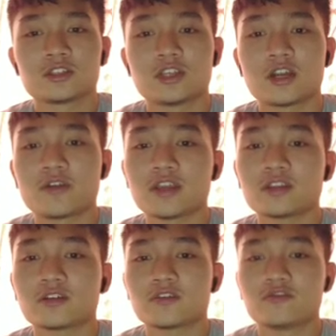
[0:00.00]
The rate
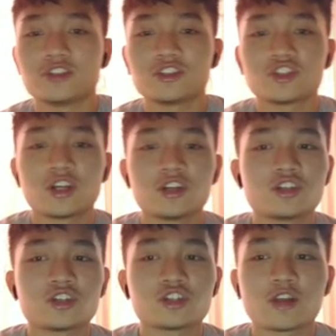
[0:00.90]
of discharge
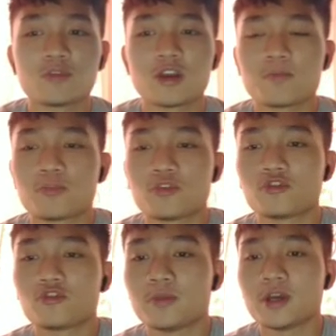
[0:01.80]
shall be
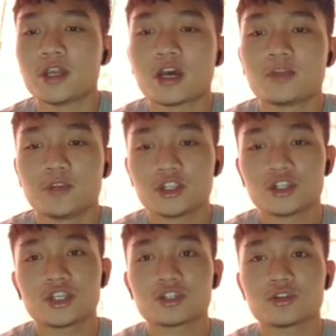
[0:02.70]
approved by the
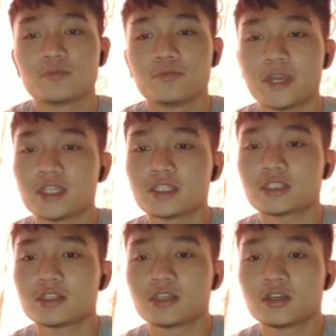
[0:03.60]
administration based
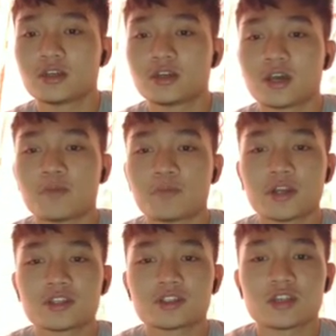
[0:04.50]
upon
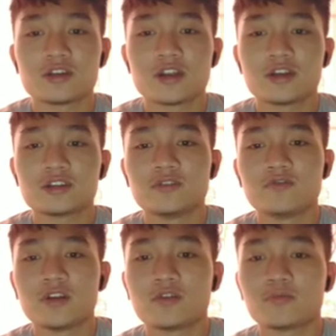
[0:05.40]
the standards
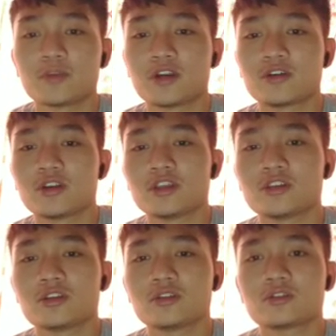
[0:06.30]
developed by the
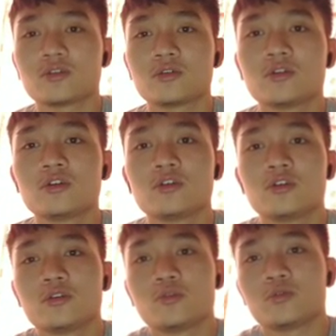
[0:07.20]
organization. So
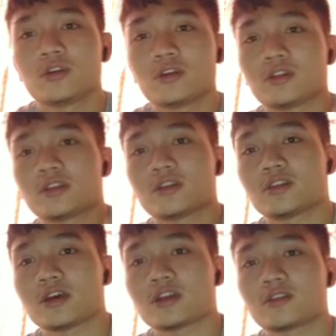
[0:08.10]

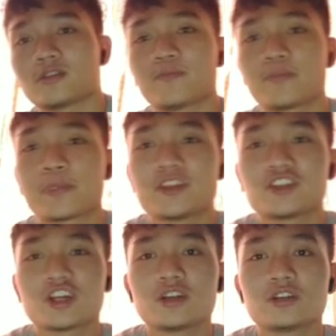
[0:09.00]
that
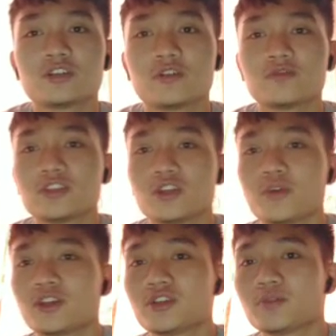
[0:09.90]
discharge of
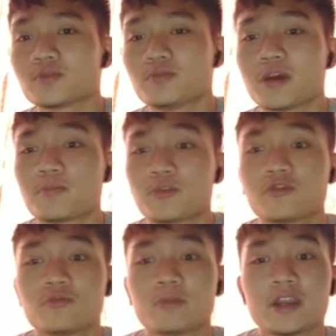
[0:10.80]
sewage must be approved
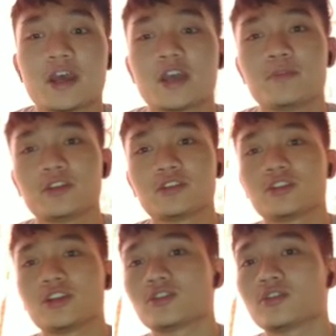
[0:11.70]
by the
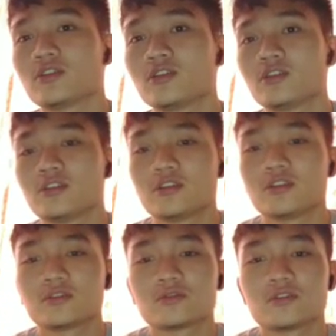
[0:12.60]
administration
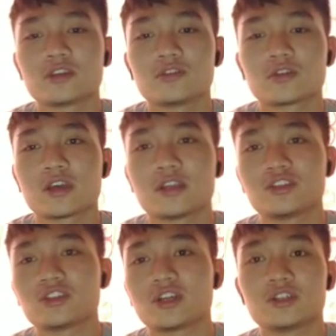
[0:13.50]
so that you can
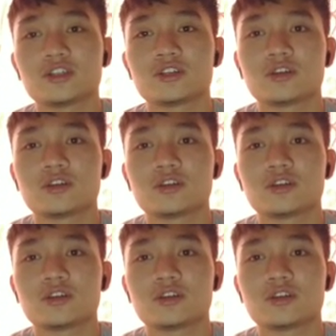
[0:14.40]
discharge